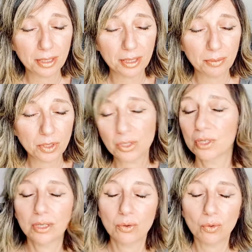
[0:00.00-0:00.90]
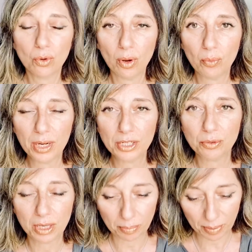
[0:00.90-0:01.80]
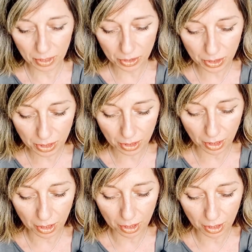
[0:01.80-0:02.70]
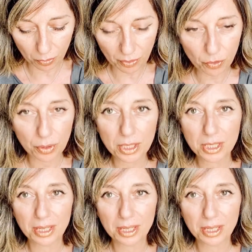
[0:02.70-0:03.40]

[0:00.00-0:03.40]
was quite weird, really, because we've got this